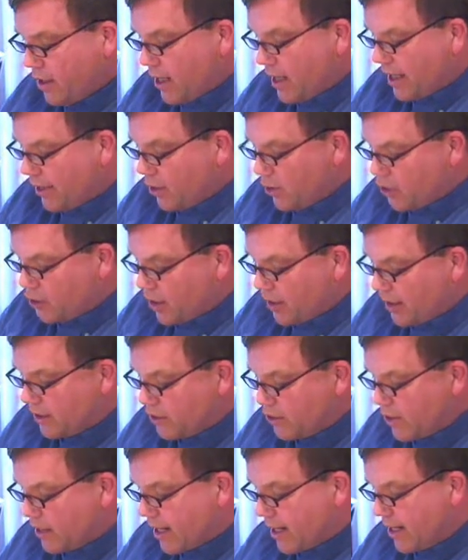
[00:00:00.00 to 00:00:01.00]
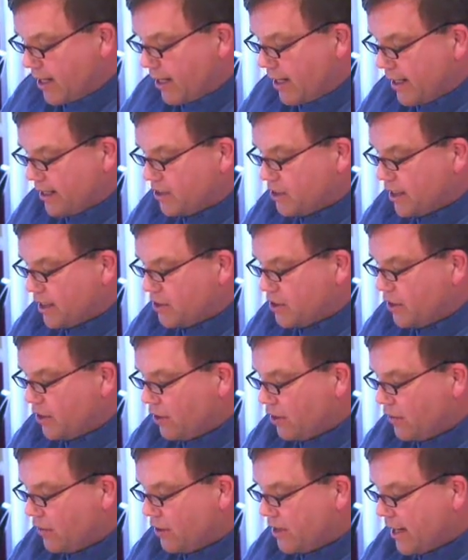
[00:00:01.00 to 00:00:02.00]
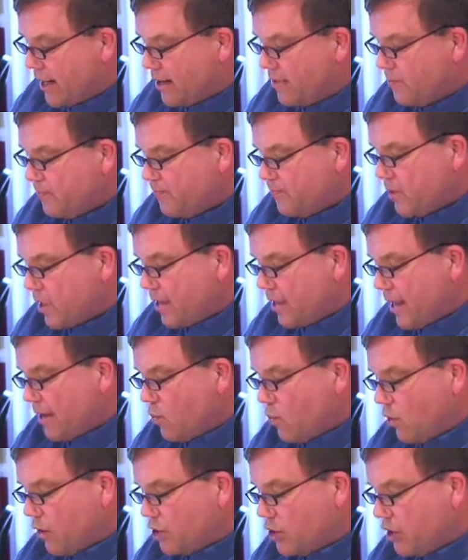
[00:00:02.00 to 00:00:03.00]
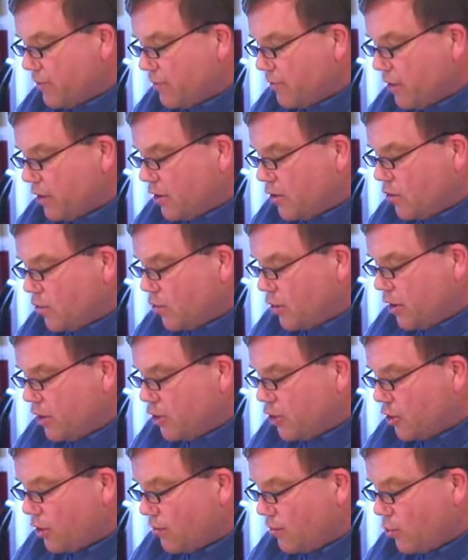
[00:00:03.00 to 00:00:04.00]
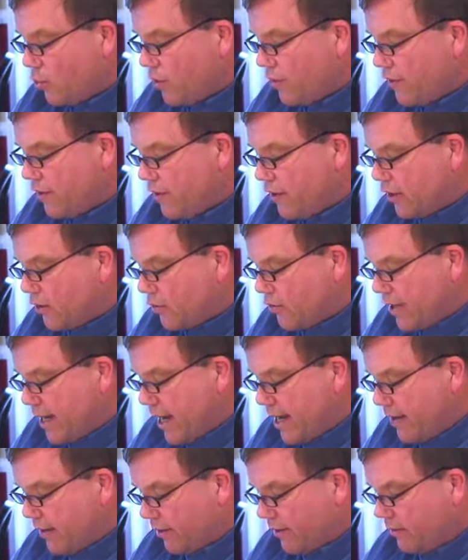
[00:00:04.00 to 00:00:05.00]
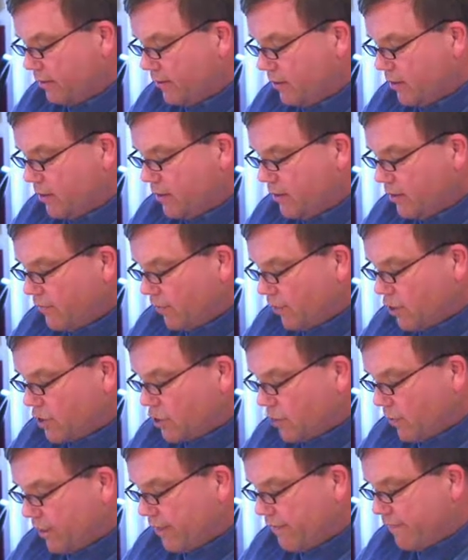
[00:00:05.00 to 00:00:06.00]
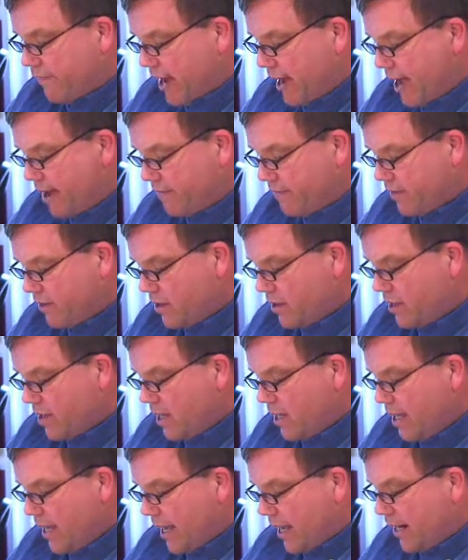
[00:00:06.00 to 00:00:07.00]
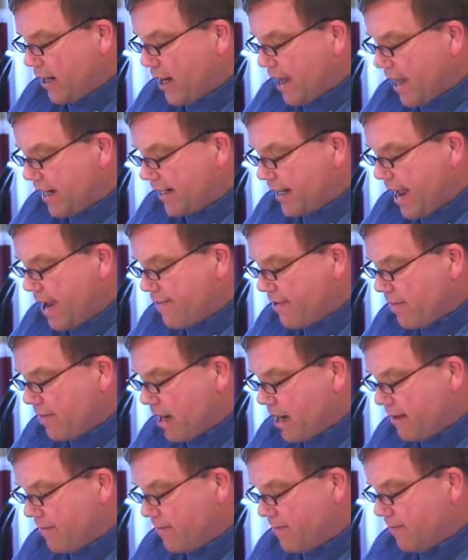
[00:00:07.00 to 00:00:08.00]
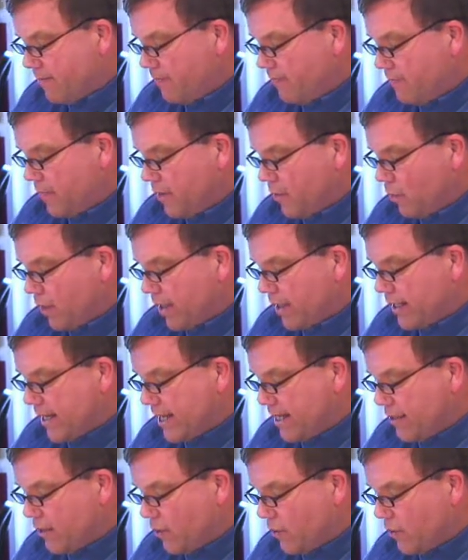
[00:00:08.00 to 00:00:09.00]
uh, goes on to say. And it says here that they, they worship the creature more than the creator. Uh-huh. Verse 25. And God gave them up. And what did they